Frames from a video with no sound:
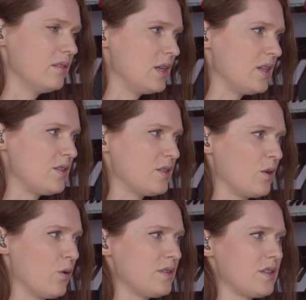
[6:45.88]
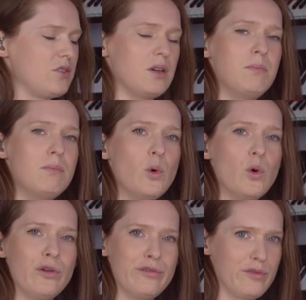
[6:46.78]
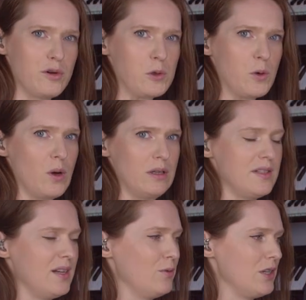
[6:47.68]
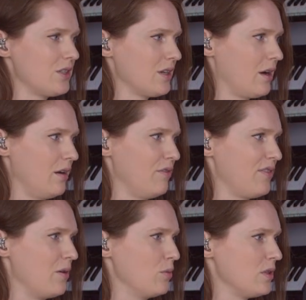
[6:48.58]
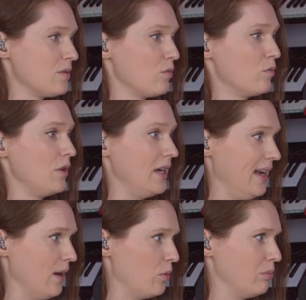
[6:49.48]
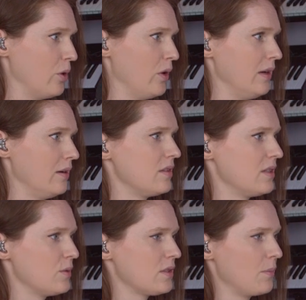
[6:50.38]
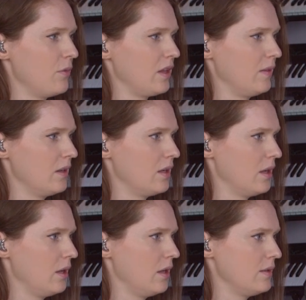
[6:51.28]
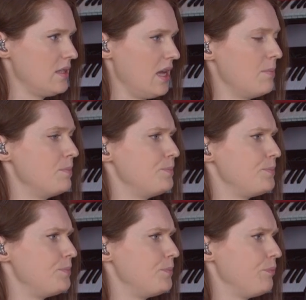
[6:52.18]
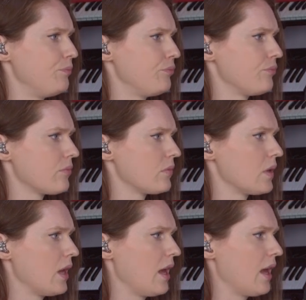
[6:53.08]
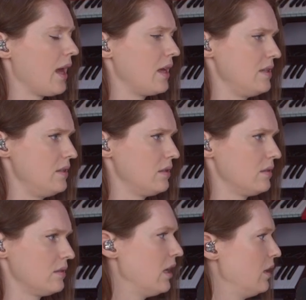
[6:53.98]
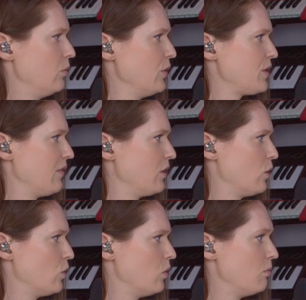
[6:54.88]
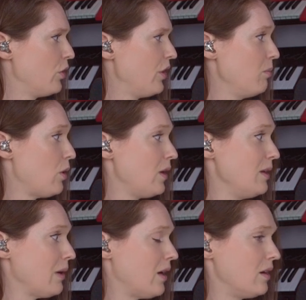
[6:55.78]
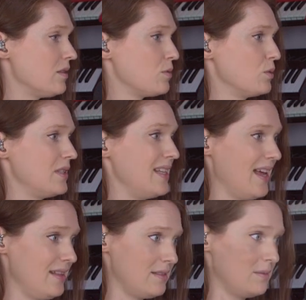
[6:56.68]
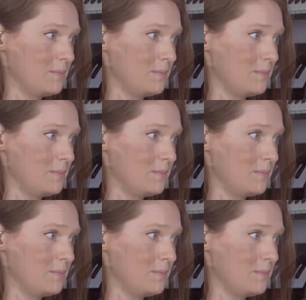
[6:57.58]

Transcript: It's got such a mournful quality, which I felt was really on point. This was something that Tim added. We also have a Korg monopoly part towards the end.